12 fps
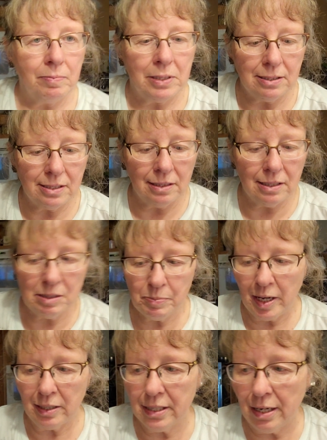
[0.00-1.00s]
I'm going to set this
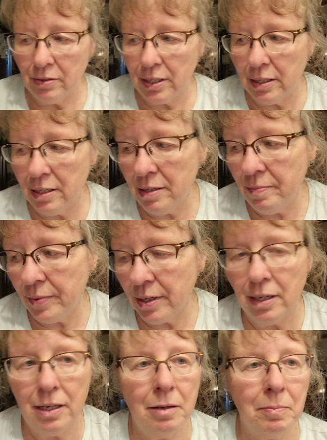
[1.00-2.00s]
back down again,
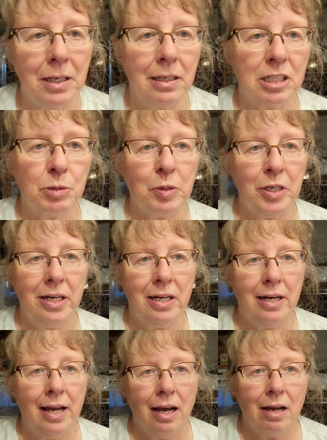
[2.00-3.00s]
and I'm going to
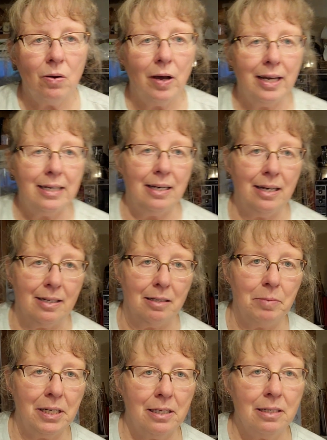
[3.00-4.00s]
explain how I cut
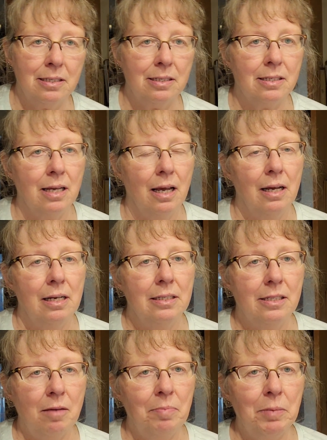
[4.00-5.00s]
it, because
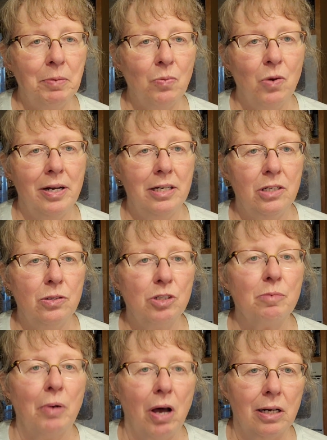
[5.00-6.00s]
some people want to
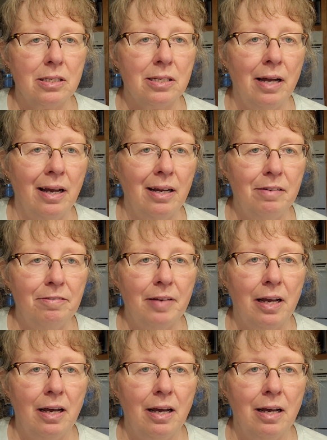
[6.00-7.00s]
use a box knife
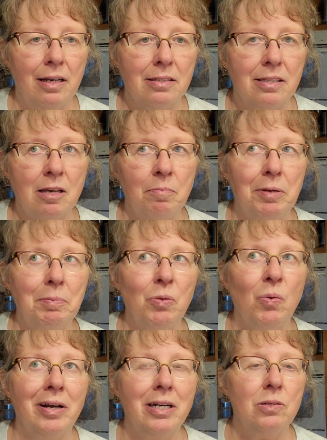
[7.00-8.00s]
and some
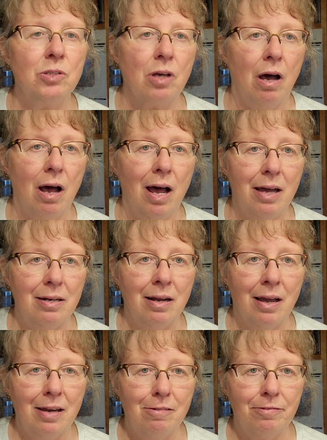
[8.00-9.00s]
people want to use a hot
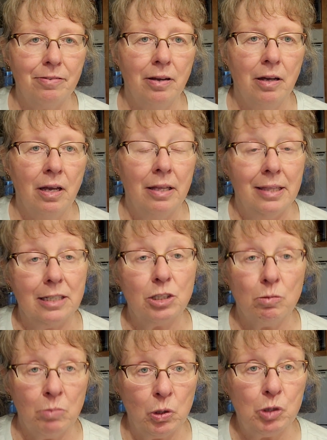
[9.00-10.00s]
knife.
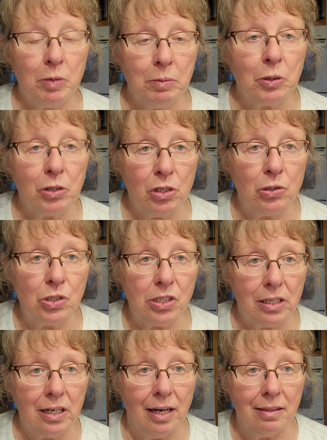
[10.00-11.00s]
That's what most people use
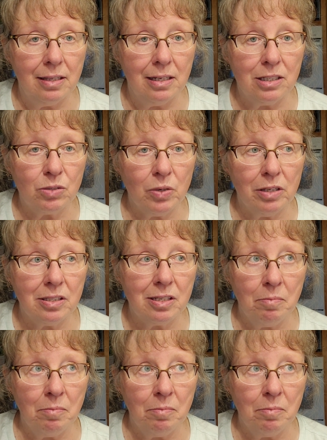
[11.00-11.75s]
to cut these with.